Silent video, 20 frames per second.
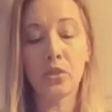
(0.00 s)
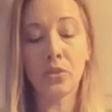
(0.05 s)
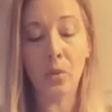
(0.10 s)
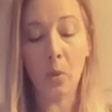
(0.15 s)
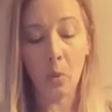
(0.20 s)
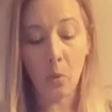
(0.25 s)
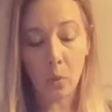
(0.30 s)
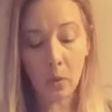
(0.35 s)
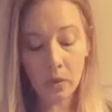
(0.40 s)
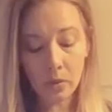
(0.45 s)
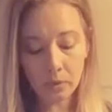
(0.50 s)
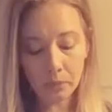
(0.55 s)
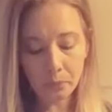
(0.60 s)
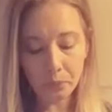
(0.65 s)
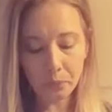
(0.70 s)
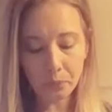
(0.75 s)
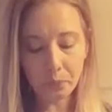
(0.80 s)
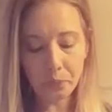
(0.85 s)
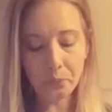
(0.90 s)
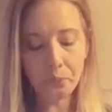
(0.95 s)
soul,
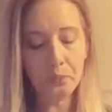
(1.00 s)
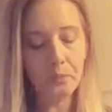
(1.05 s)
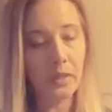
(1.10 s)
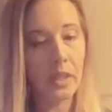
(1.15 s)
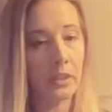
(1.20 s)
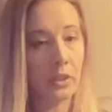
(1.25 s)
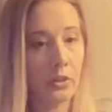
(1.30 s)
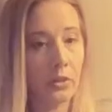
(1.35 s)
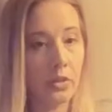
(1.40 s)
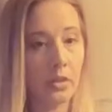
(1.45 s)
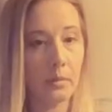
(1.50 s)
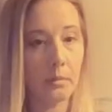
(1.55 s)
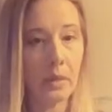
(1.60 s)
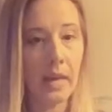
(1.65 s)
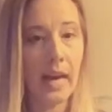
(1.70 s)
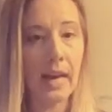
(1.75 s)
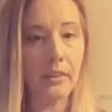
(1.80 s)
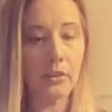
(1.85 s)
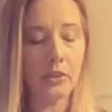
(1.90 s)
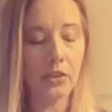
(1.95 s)
in her
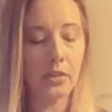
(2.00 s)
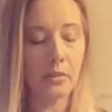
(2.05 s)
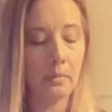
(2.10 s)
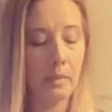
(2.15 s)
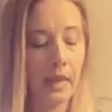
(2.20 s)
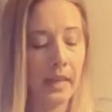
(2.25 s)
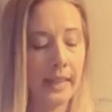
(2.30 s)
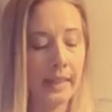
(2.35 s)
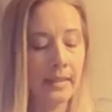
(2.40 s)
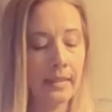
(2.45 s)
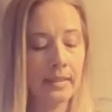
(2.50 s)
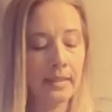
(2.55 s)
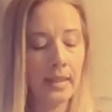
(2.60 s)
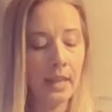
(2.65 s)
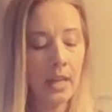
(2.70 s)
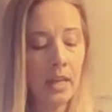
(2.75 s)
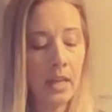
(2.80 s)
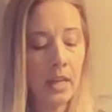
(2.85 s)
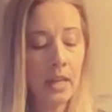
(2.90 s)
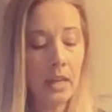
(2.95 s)
subconscious mind.
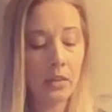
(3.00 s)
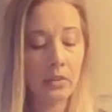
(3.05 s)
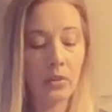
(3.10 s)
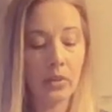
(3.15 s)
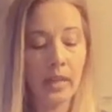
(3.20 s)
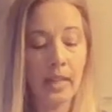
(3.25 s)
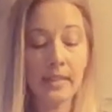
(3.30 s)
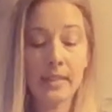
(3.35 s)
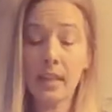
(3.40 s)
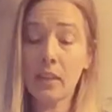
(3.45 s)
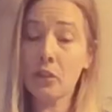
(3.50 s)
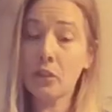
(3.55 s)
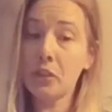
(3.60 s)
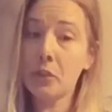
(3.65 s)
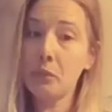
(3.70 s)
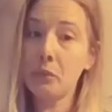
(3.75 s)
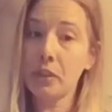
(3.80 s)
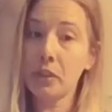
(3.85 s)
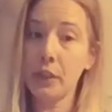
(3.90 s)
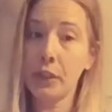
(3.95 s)
So that's
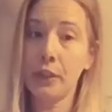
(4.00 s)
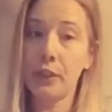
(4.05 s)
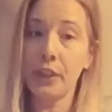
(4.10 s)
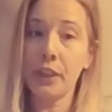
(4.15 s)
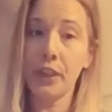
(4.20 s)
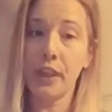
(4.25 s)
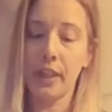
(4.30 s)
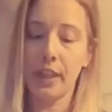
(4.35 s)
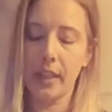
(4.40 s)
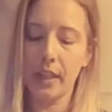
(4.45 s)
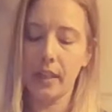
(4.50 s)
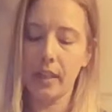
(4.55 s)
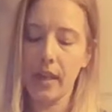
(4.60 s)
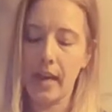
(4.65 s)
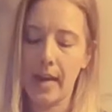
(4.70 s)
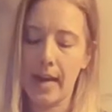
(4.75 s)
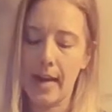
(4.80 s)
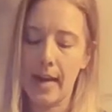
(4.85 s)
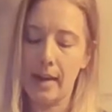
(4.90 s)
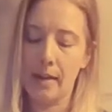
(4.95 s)
actually really good.
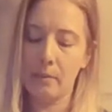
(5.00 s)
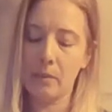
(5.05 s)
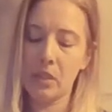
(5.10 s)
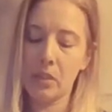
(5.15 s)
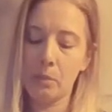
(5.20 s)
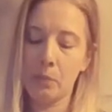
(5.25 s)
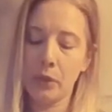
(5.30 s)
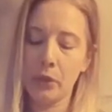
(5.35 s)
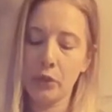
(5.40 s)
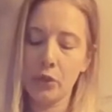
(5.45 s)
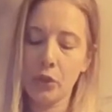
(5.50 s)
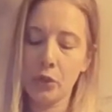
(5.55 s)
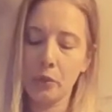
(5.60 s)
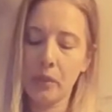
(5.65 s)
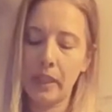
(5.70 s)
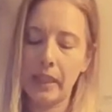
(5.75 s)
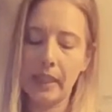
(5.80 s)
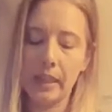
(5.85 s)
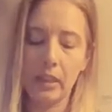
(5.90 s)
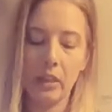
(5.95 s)

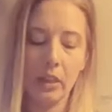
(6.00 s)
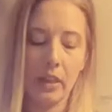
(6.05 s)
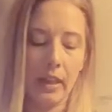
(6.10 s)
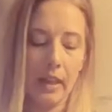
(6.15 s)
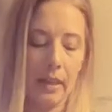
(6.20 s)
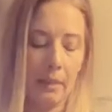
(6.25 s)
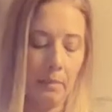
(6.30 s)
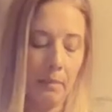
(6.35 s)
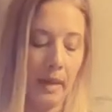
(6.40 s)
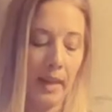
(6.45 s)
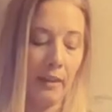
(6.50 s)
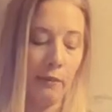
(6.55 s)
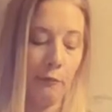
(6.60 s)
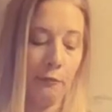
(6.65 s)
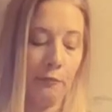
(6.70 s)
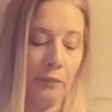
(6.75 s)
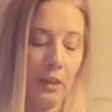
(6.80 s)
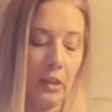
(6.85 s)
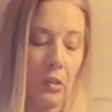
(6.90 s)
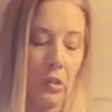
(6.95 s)
Spiritually, it might
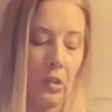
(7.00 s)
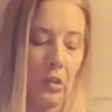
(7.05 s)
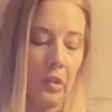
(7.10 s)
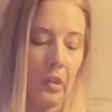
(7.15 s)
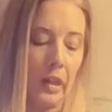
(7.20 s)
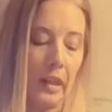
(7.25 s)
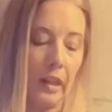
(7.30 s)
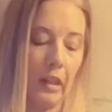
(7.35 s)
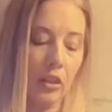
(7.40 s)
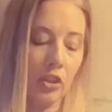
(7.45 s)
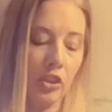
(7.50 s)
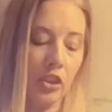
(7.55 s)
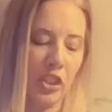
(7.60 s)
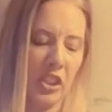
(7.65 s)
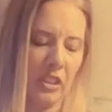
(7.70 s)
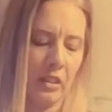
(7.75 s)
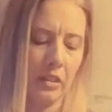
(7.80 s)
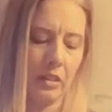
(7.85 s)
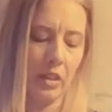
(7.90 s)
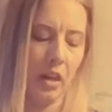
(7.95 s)
feel like
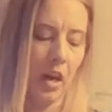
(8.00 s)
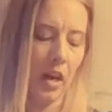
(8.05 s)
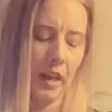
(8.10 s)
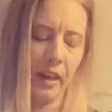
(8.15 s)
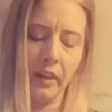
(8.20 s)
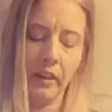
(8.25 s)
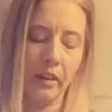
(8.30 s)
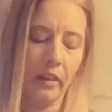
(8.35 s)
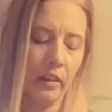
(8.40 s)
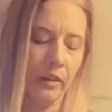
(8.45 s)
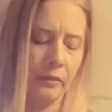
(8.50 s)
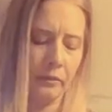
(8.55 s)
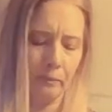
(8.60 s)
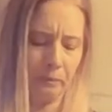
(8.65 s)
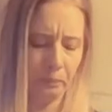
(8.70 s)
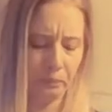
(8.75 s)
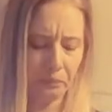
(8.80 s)
she's kind of